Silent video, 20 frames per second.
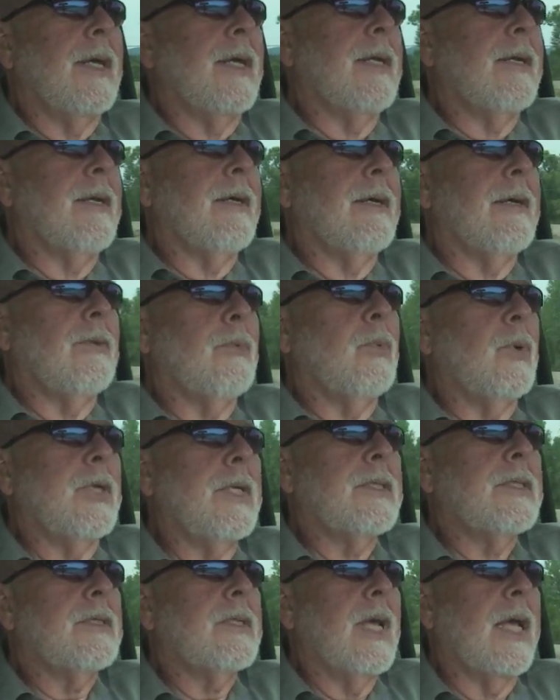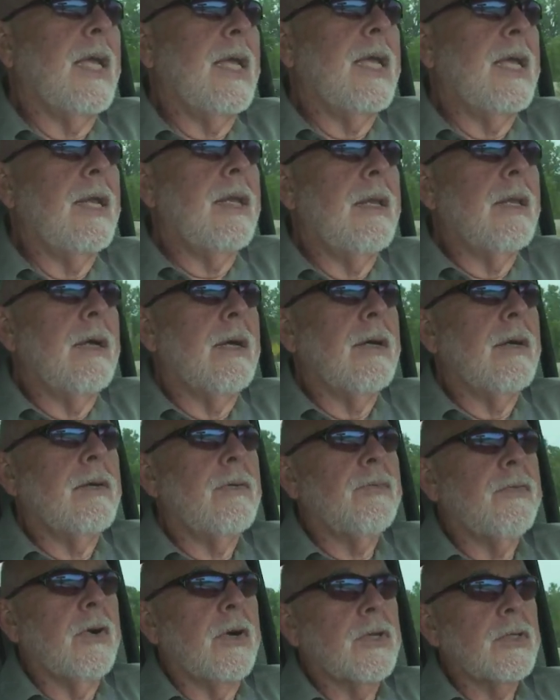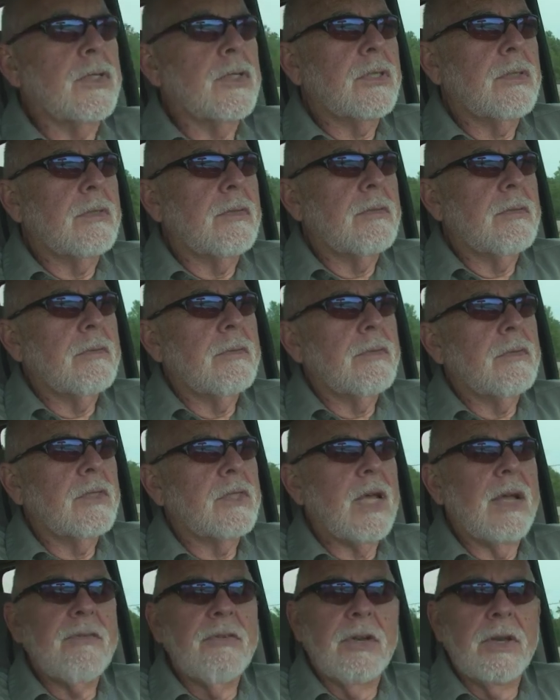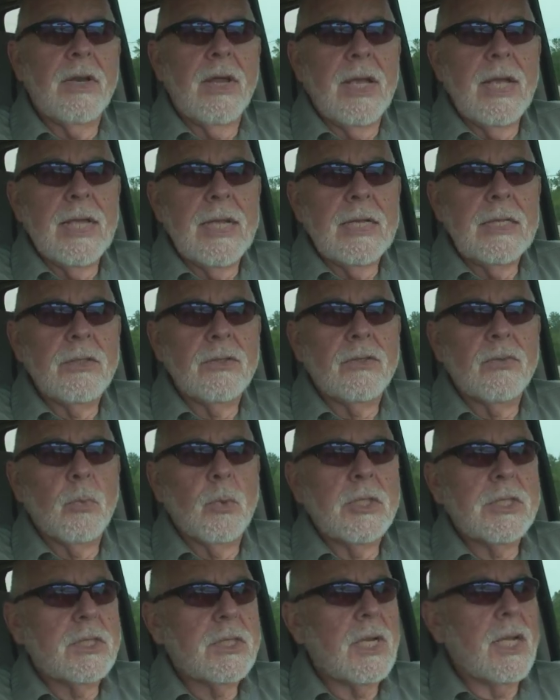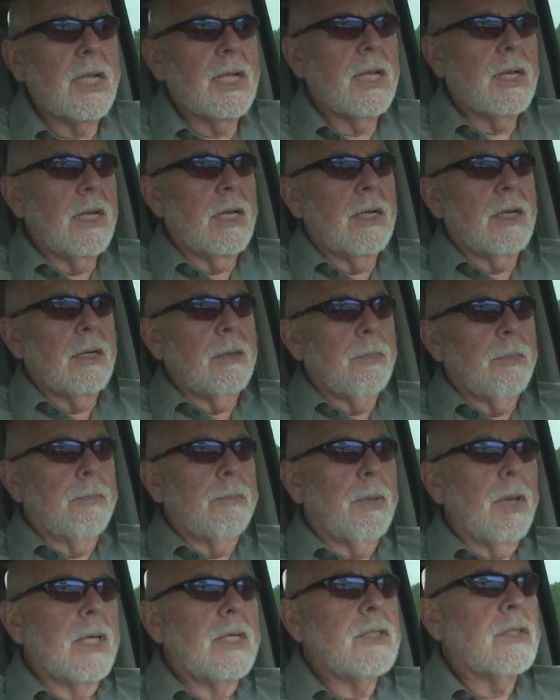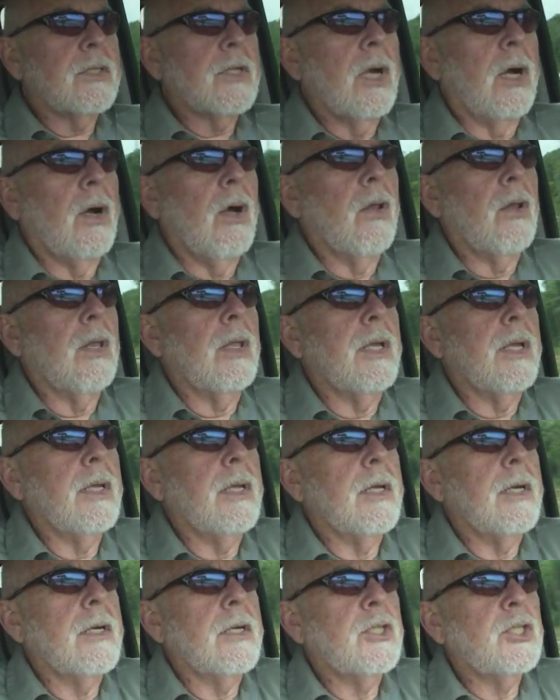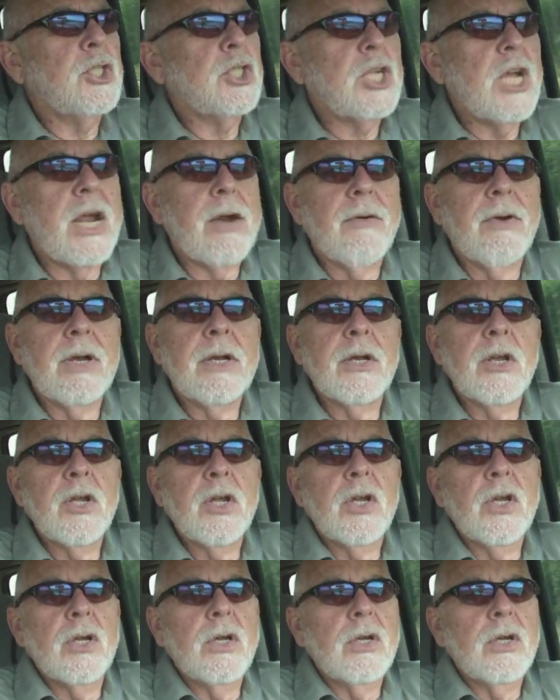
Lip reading: and we stayed first 7 days. We stayed at a place called the Charing